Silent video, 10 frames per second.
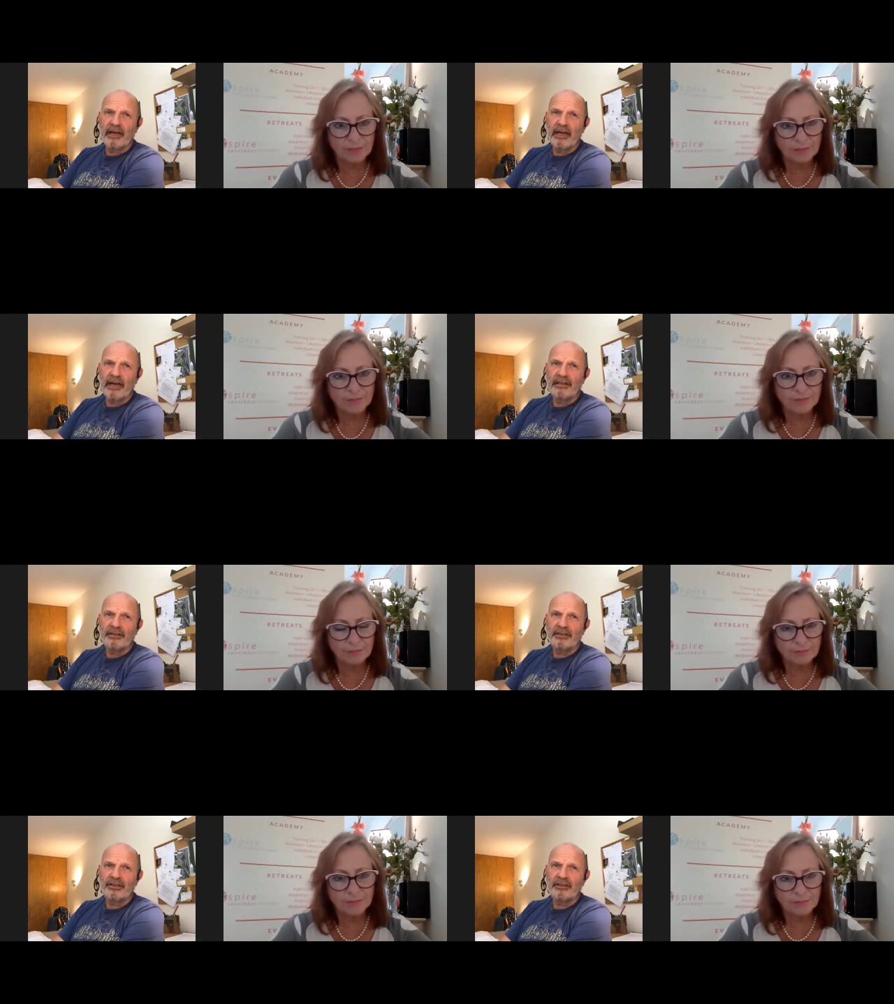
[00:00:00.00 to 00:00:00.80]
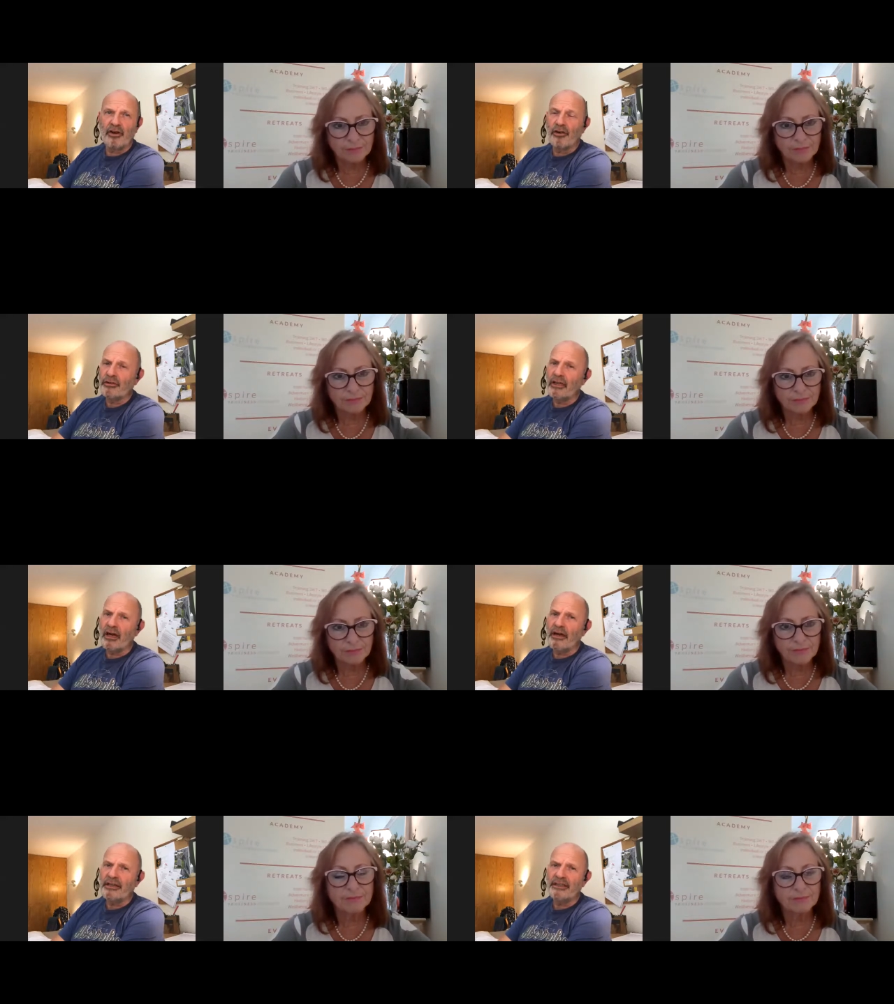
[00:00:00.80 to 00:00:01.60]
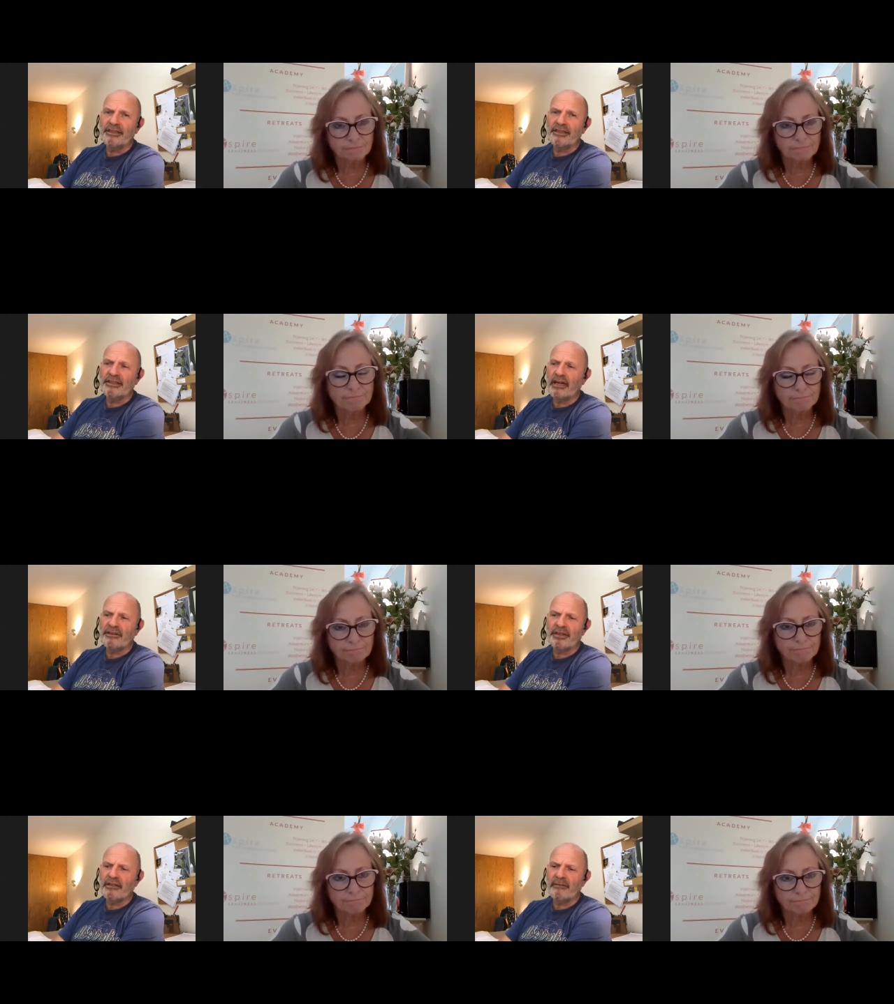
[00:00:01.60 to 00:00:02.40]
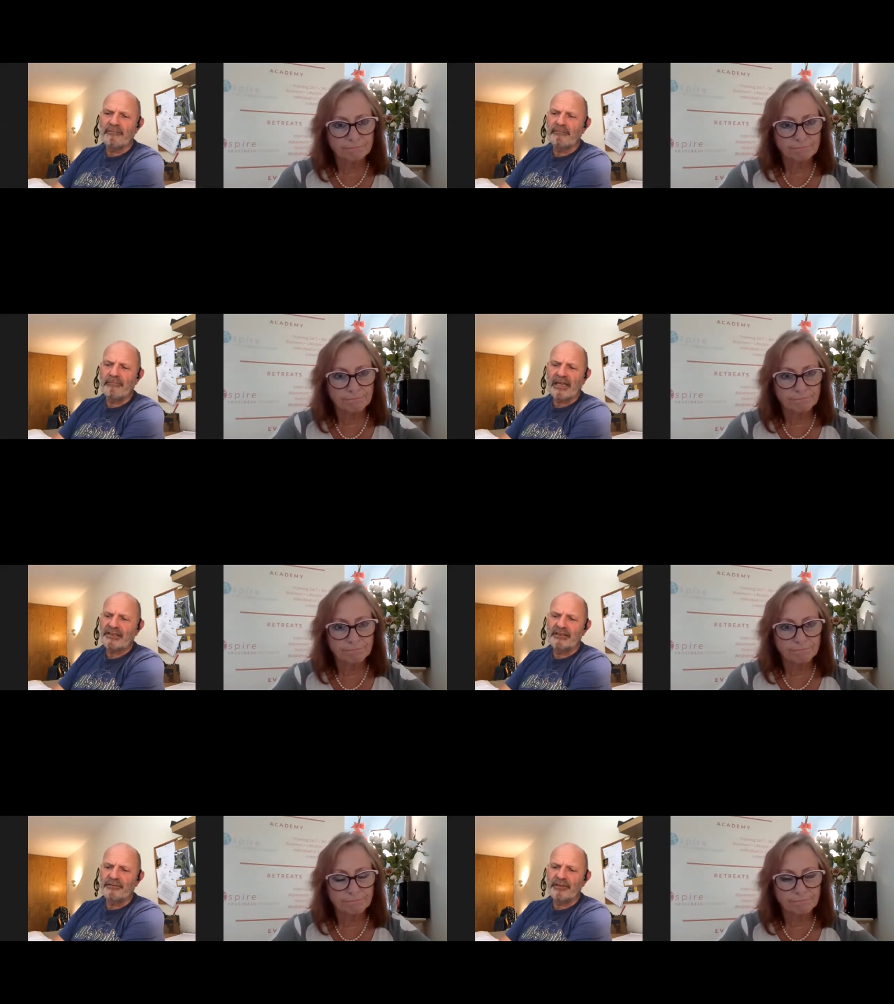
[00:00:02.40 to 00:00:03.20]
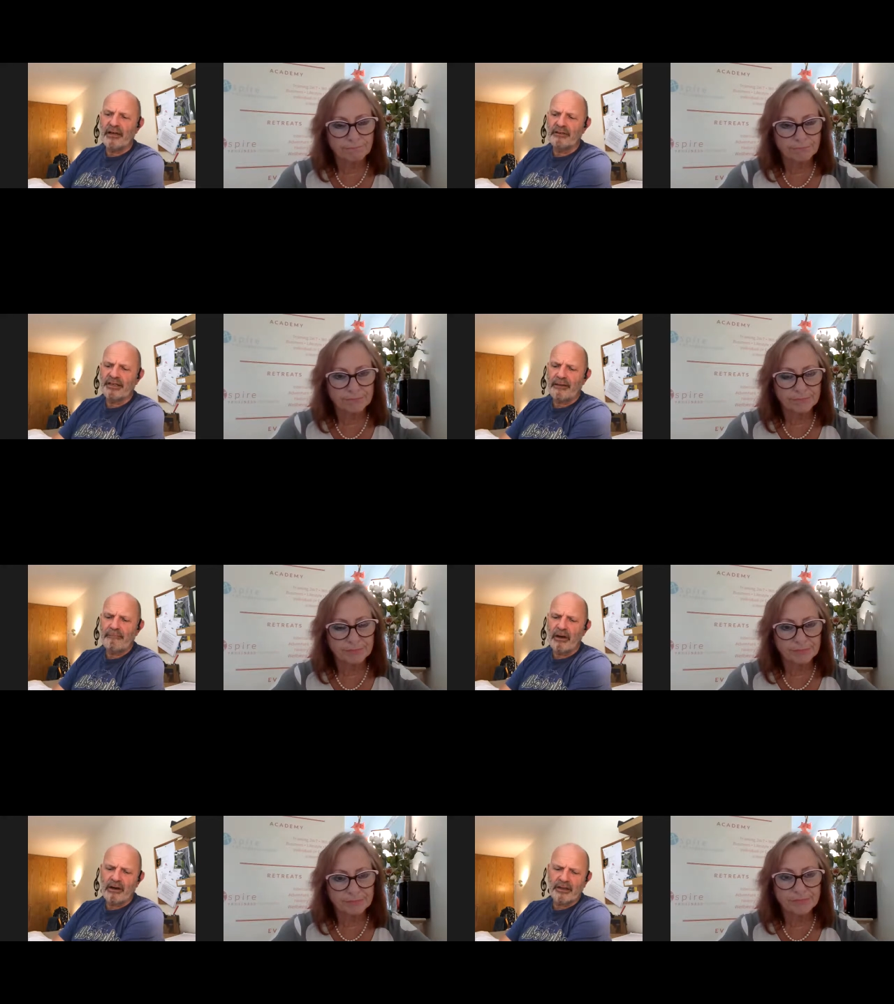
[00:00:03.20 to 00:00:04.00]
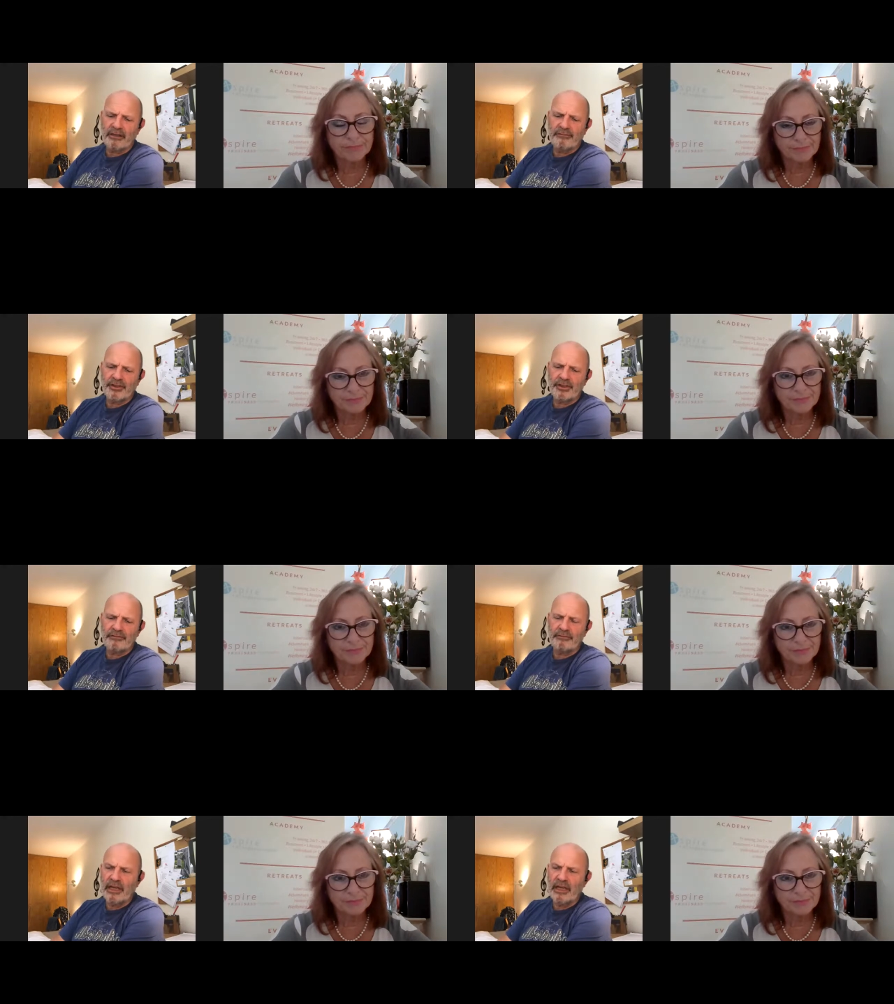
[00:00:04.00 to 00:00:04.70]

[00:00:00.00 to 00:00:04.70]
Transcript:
Speaker 1: And online is, I think, a massive untapped market. I've just